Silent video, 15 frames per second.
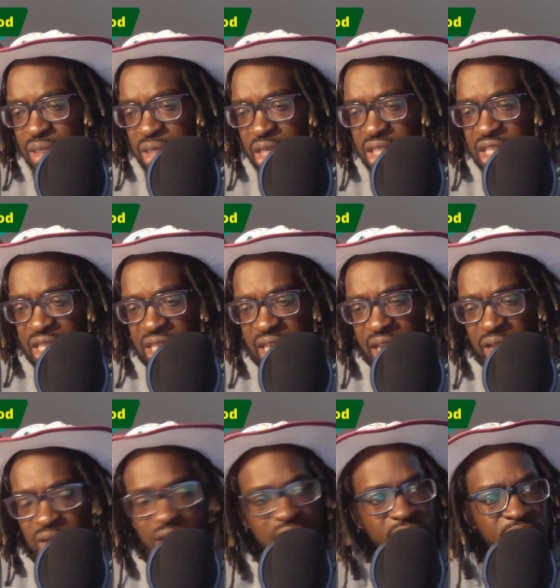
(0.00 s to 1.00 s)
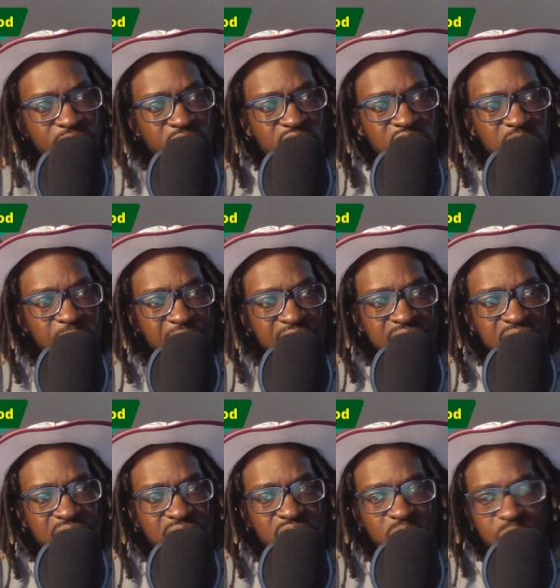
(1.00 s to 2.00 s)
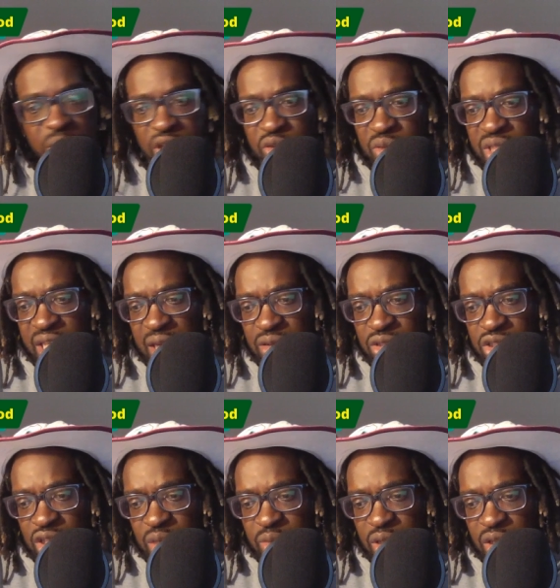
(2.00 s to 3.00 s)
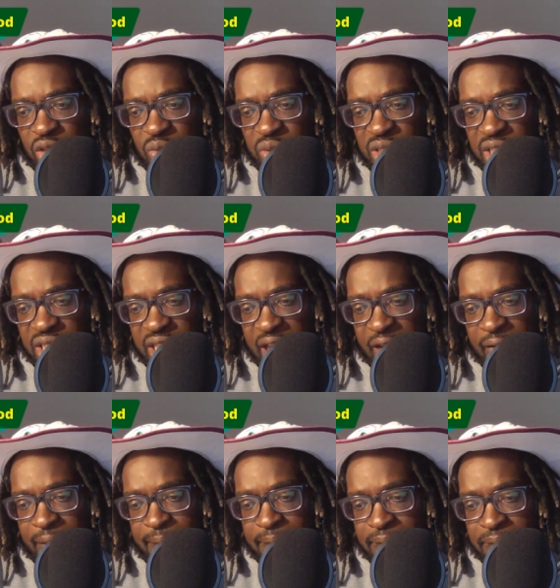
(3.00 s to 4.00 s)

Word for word: he didn't get a look in versus Pakistan. So Bonner is out, Sherman Lewis is out.